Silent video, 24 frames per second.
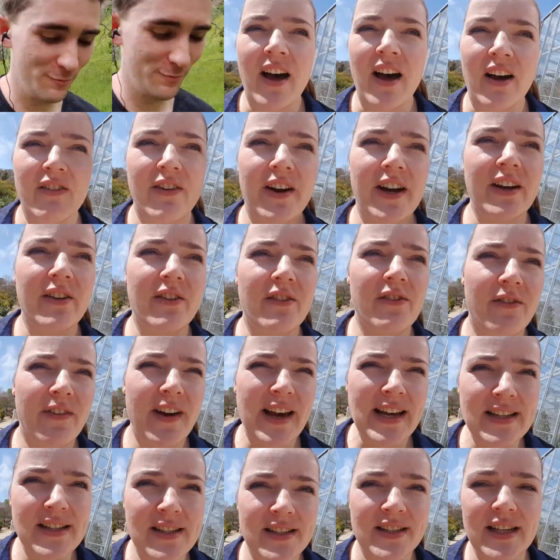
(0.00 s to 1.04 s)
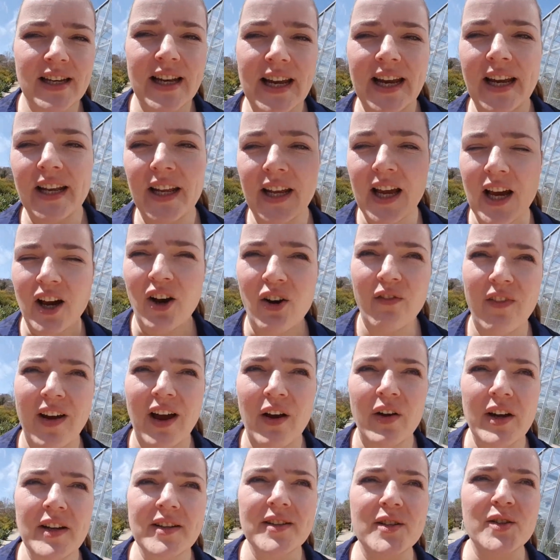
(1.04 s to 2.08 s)
I find it fascinating how
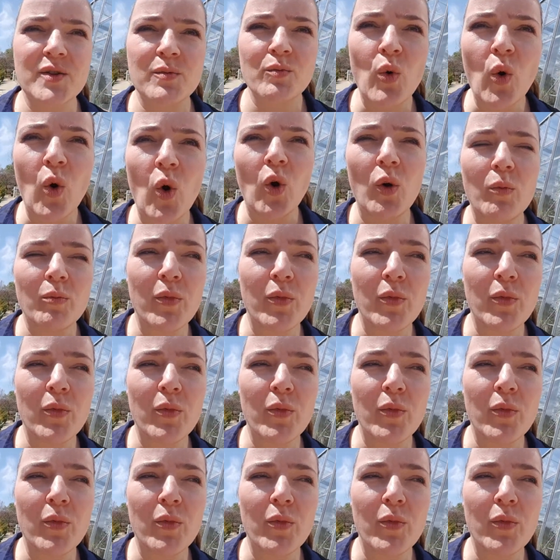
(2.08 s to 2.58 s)
very small